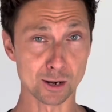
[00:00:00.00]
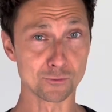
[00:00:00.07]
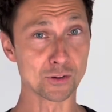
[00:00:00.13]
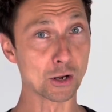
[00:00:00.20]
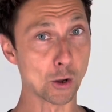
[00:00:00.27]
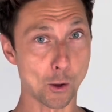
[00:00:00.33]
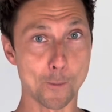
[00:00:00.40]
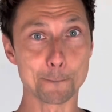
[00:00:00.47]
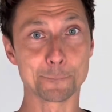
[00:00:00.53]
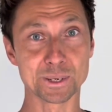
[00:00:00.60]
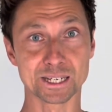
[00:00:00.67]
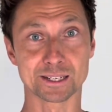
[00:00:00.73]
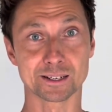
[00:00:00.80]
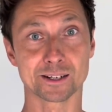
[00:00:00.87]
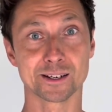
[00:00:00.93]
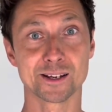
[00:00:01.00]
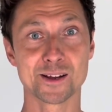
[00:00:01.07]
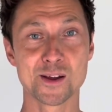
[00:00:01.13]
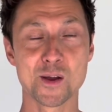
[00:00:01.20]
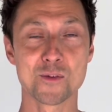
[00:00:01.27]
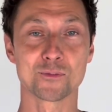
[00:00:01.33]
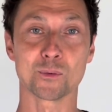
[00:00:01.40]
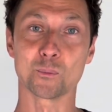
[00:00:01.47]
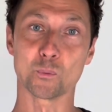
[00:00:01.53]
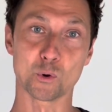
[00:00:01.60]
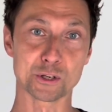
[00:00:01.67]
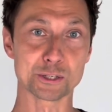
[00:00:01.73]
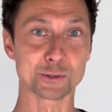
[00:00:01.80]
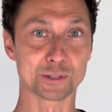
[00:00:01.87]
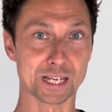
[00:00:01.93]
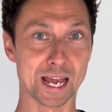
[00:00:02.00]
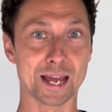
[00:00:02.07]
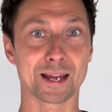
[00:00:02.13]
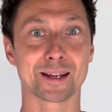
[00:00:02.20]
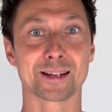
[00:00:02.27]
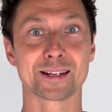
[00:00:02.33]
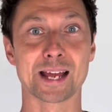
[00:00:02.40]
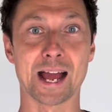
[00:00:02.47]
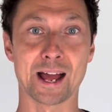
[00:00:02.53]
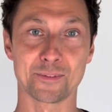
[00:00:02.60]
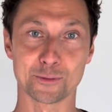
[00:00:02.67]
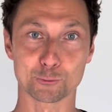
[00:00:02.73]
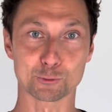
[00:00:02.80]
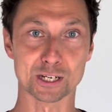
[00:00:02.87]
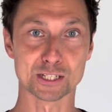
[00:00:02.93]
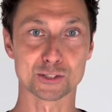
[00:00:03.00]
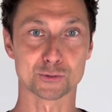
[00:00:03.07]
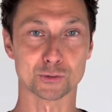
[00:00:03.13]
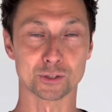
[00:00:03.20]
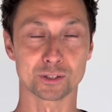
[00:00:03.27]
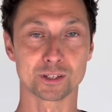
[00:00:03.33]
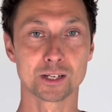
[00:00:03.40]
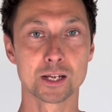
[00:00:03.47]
of a lot bigger than what you get at the restaurant.